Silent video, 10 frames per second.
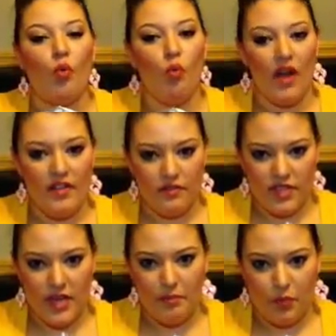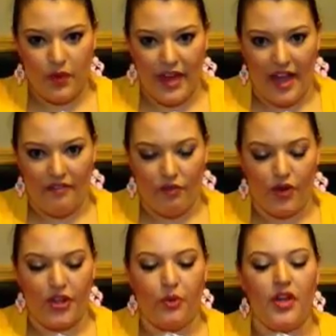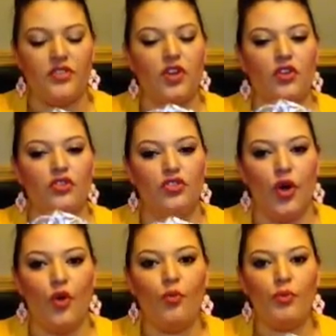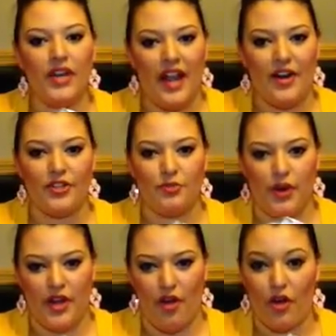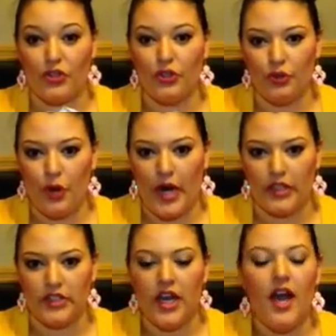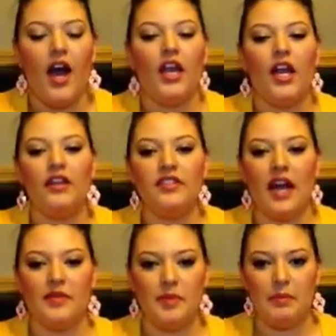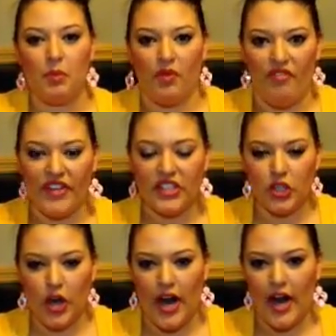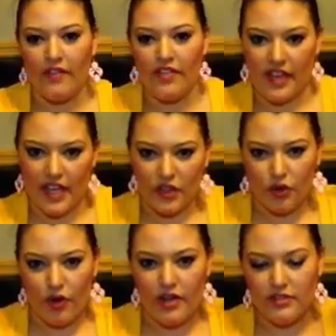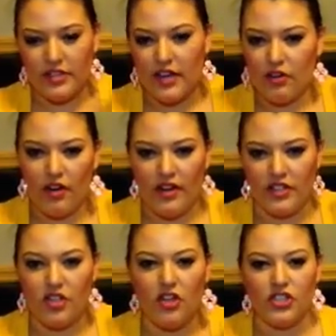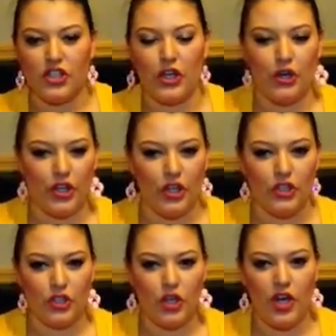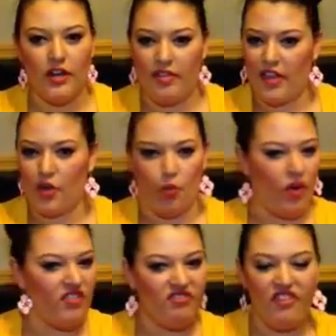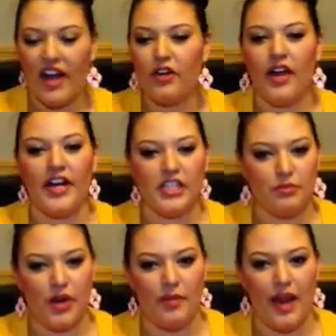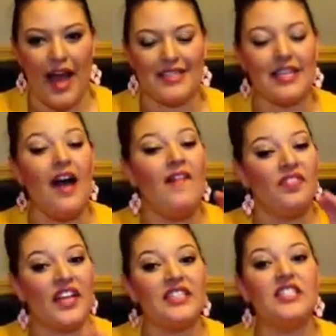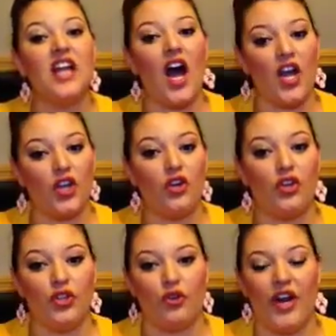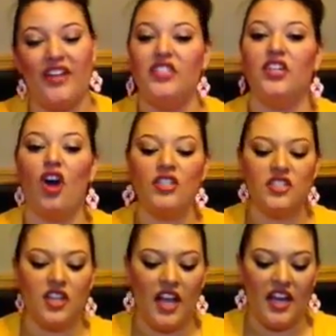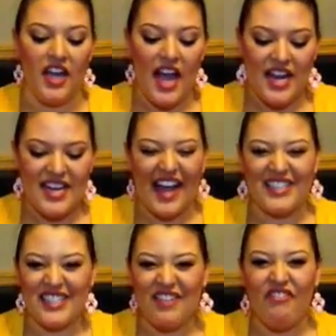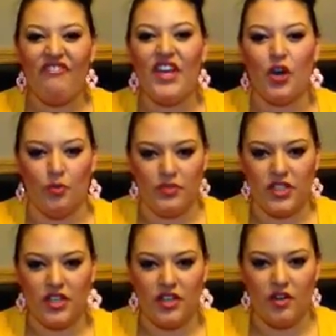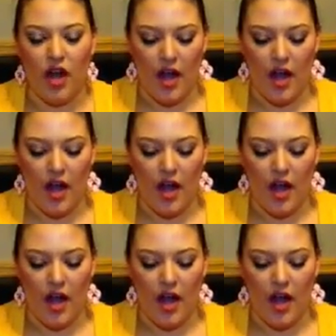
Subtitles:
one tip we have for you is don't put hairspray on your crown. A lot of times people will fix their hair and then they get their crown settled and it's all secure and it looks good and they do one final hairspray blast. That's not good on your crowns. It causes a nasty film to